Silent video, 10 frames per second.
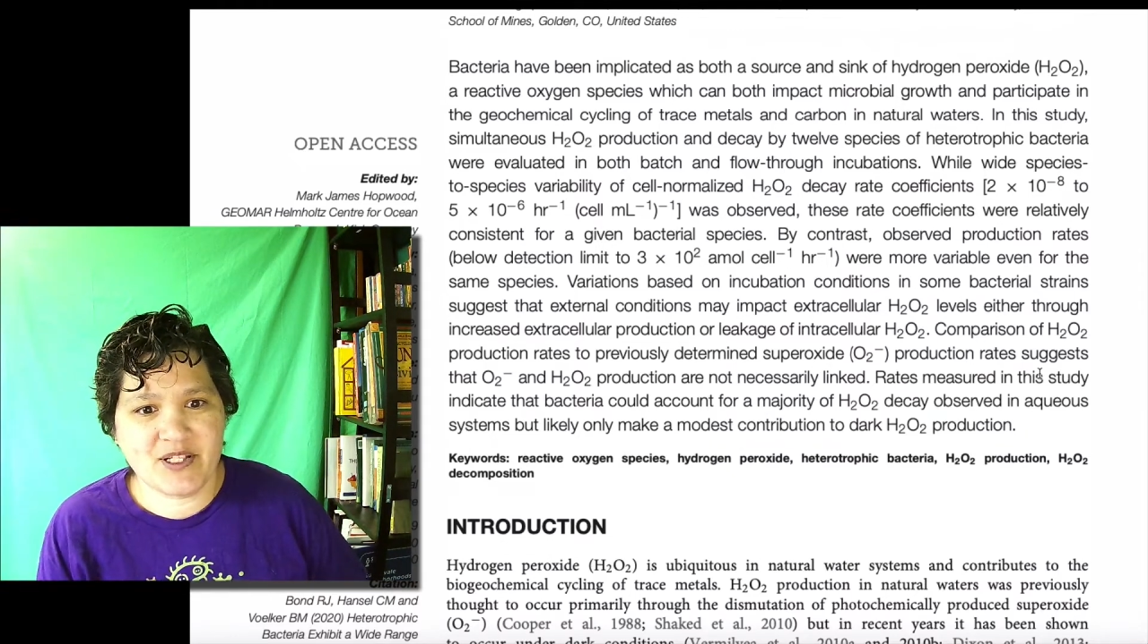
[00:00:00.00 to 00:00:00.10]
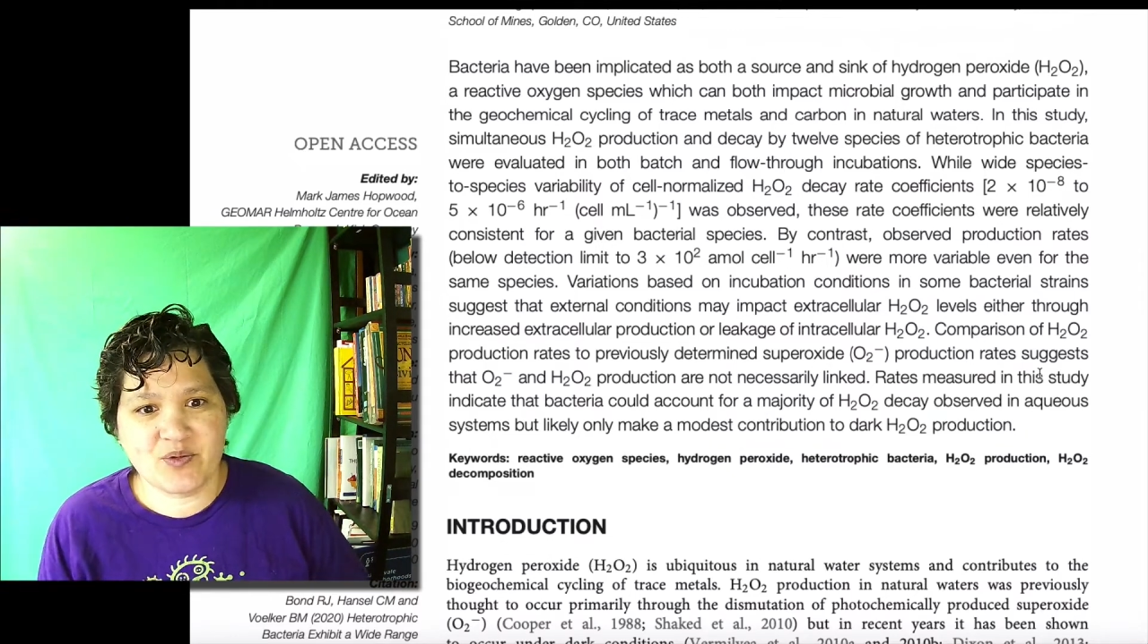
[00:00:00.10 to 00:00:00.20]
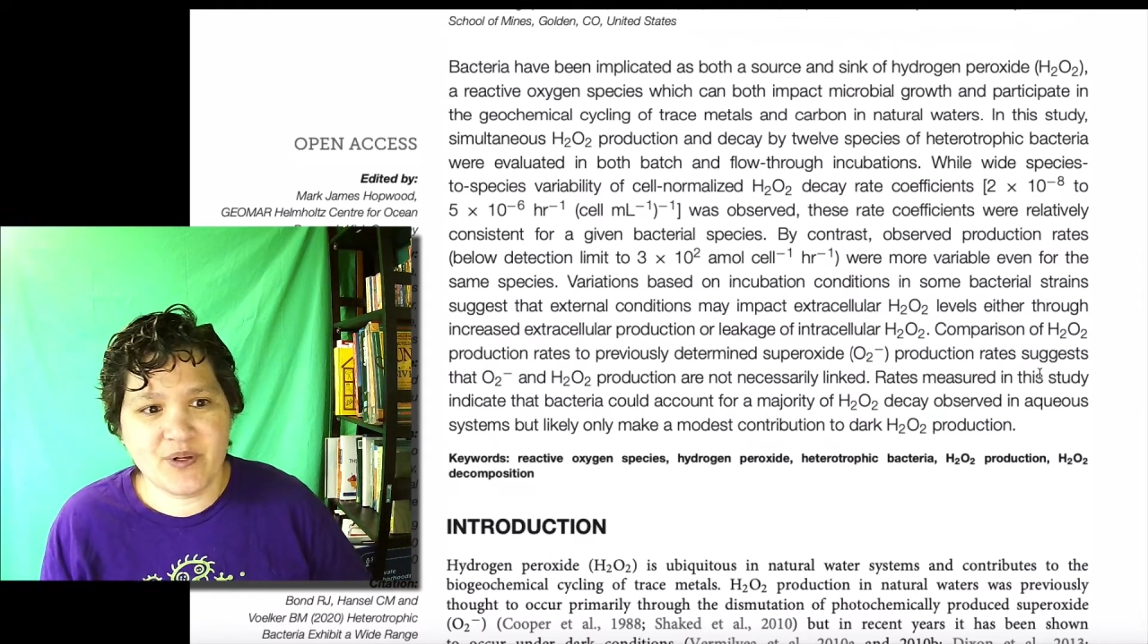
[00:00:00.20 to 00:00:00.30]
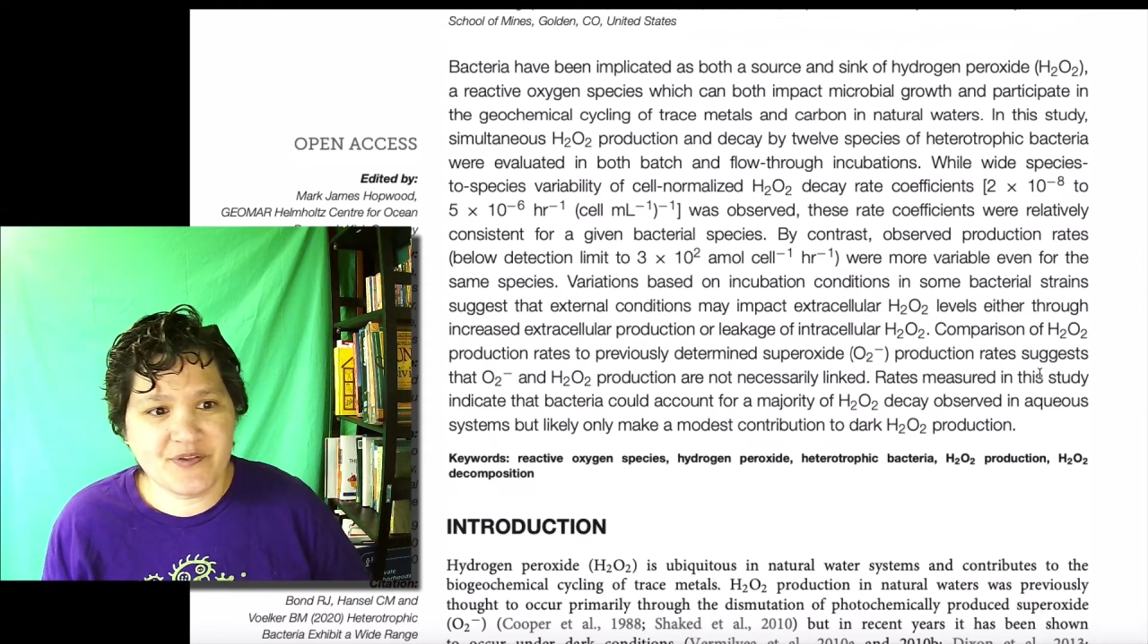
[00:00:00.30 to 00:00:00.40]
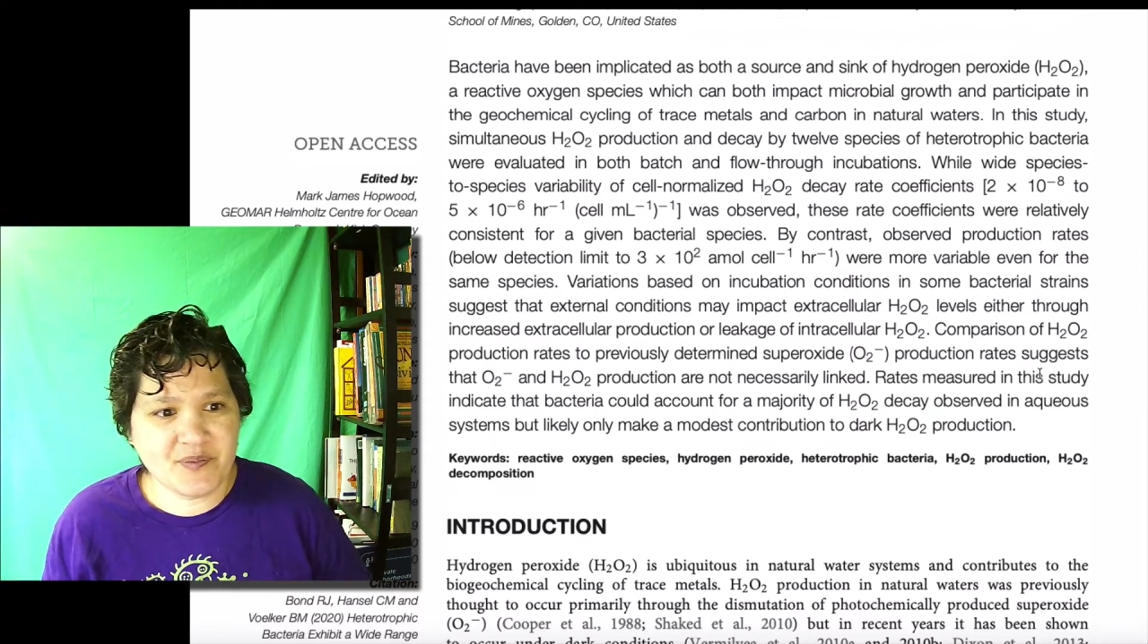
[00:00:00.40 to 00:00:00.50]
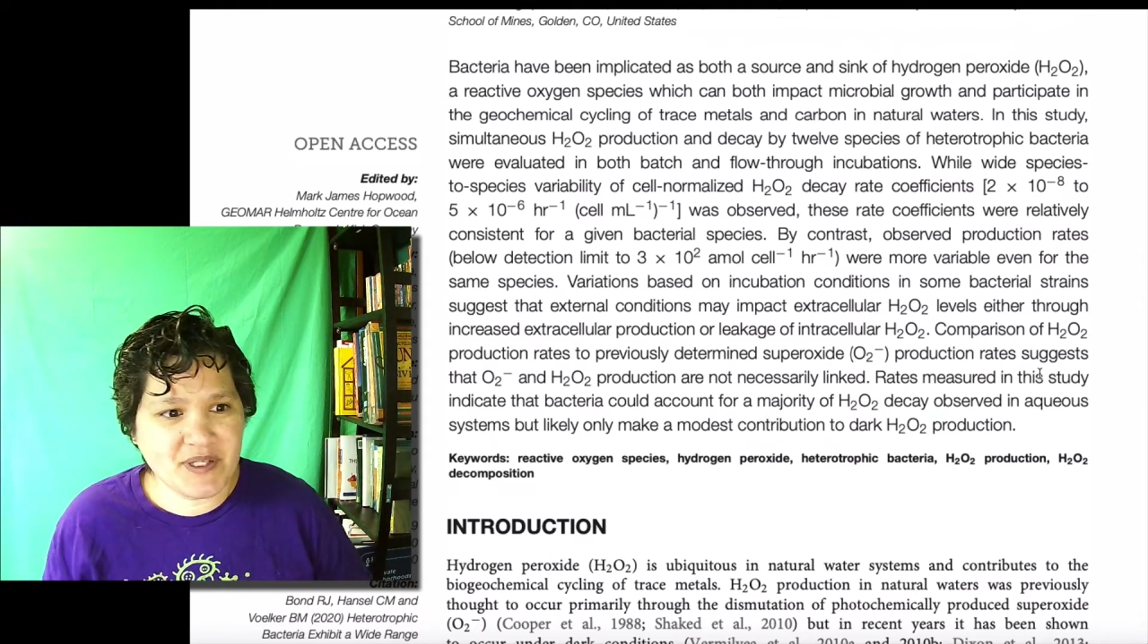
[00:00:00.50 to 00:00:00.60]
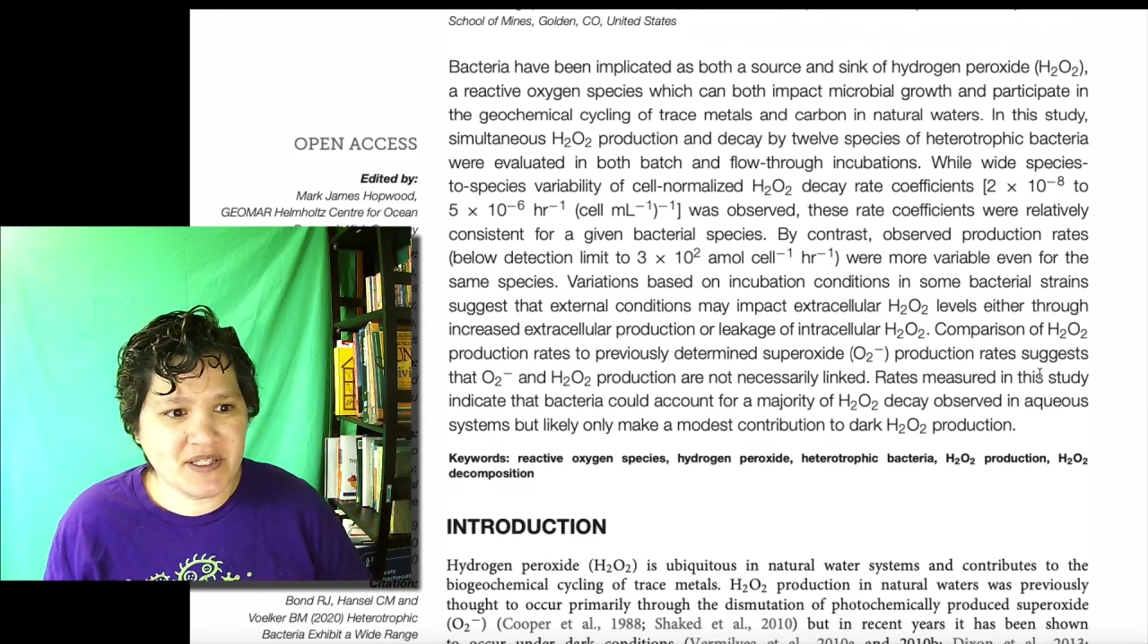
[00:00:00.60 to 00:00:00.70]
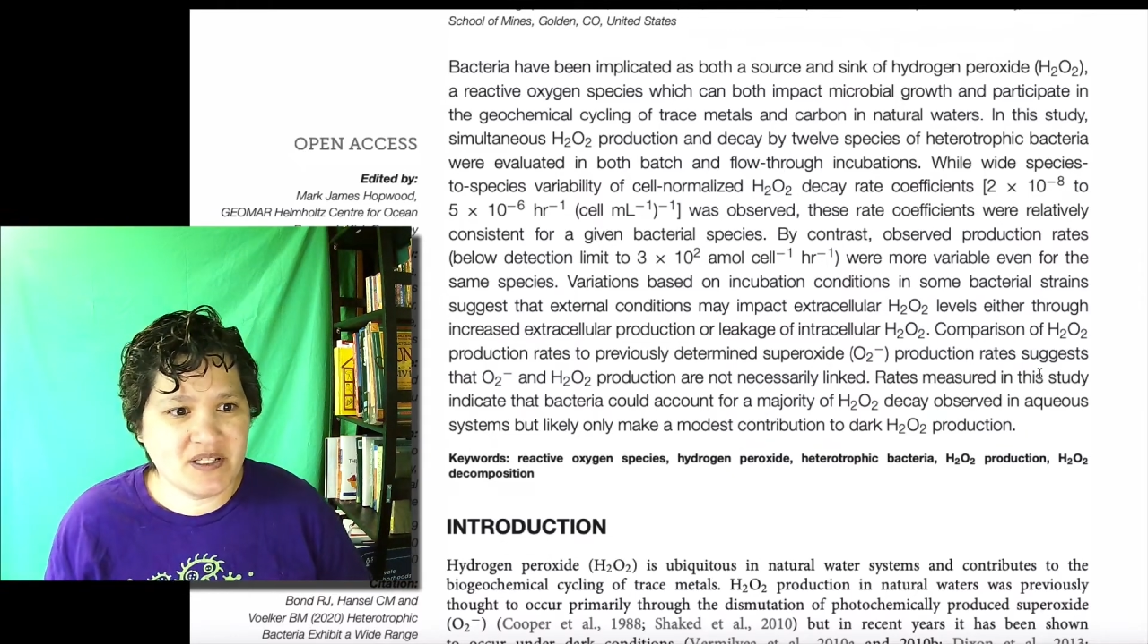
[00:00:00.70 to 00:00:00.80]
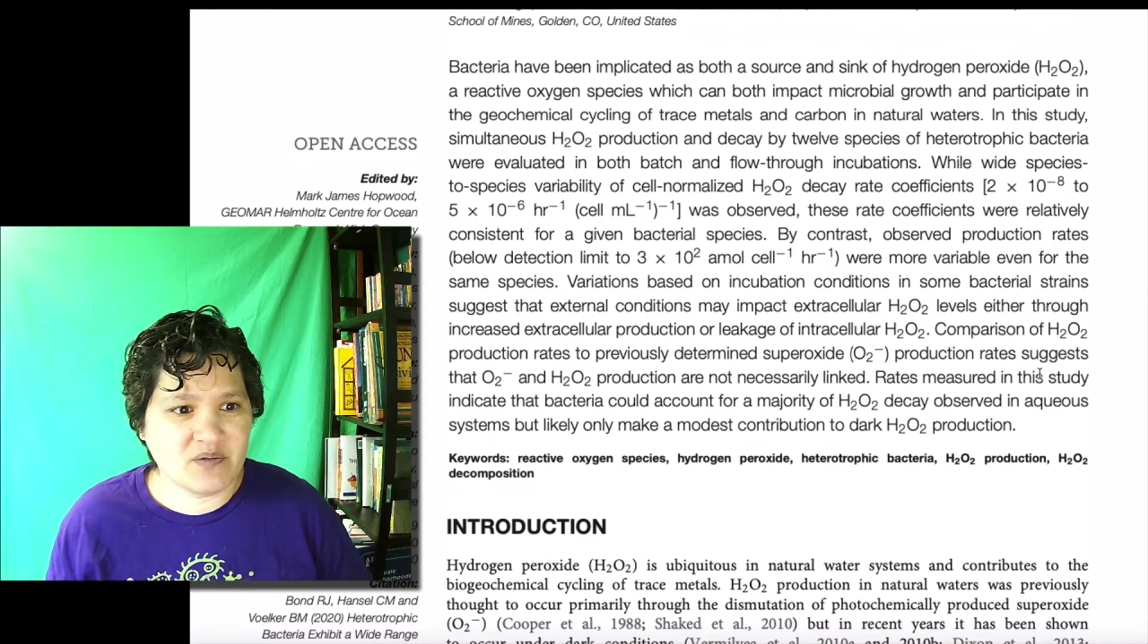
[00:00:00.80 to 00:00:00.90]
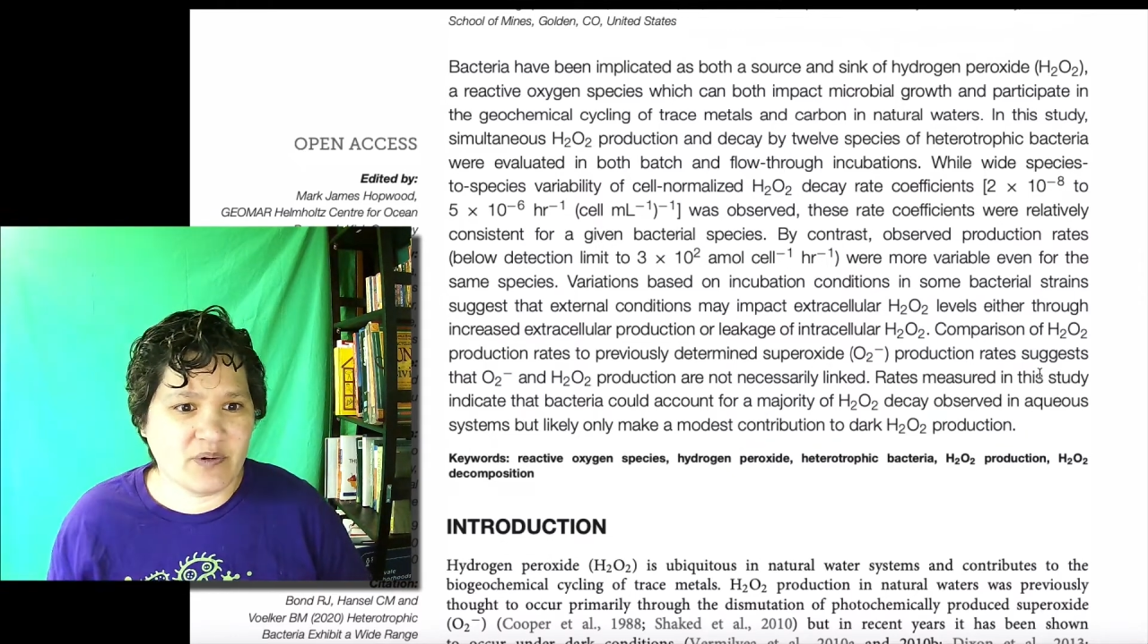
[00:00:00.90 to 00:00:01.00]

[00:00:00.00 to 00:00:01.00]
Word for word: 12 species